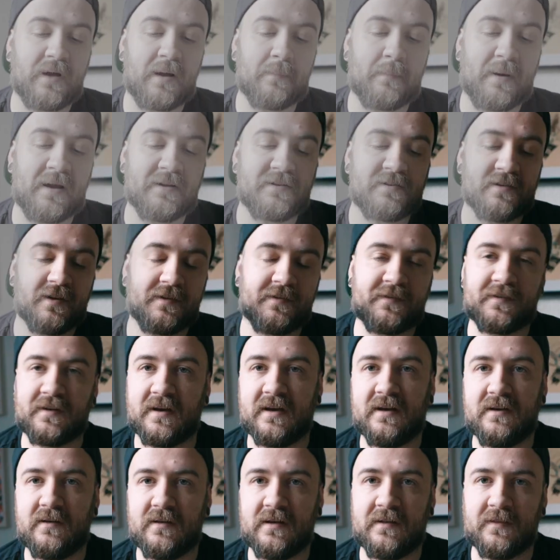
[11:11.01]
I might just
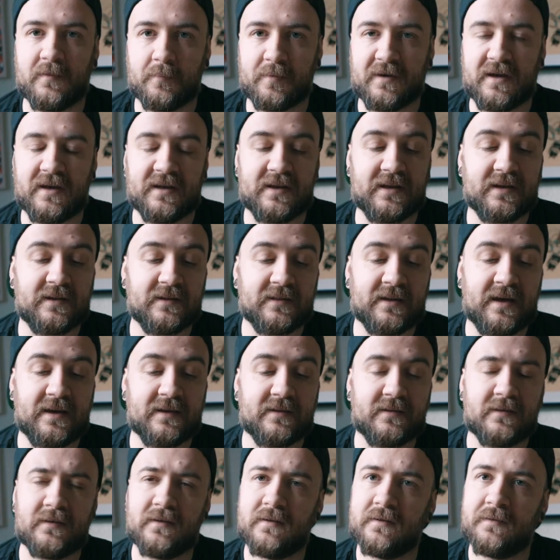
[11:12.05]
say in the beginning
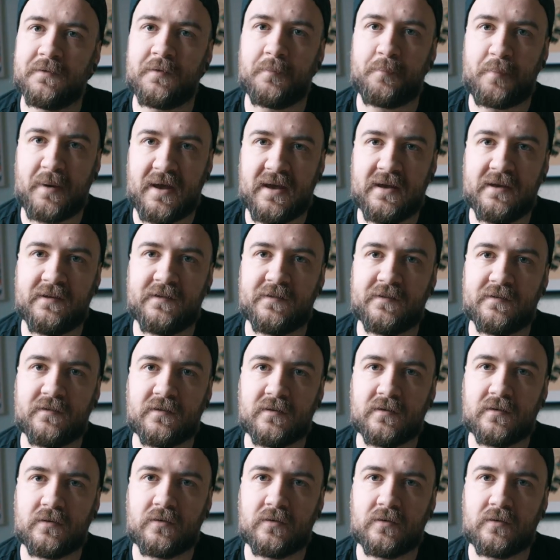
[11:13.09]
that the bass,